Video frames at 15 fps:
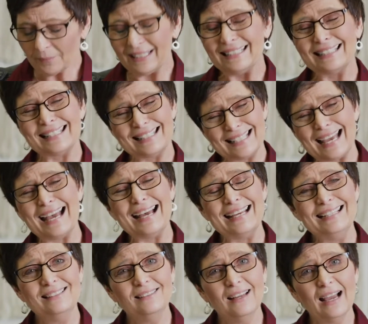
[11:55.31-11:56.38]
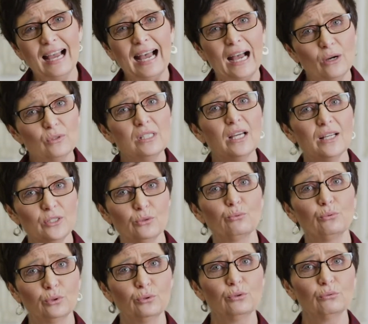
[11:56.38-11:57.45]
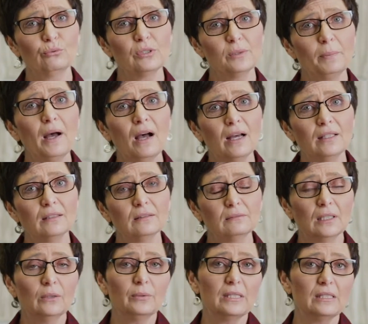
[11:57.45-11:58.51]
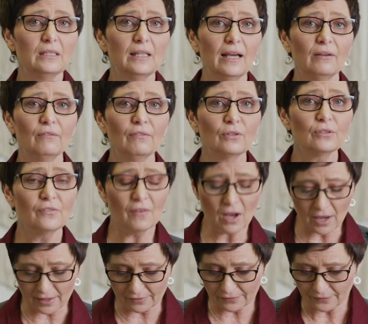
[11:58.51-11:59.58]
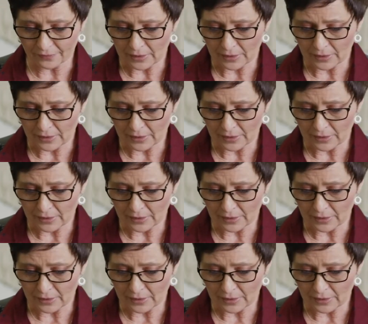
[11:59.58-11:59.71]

Instead, how does Ruth respond? Well, we see that in verse 5.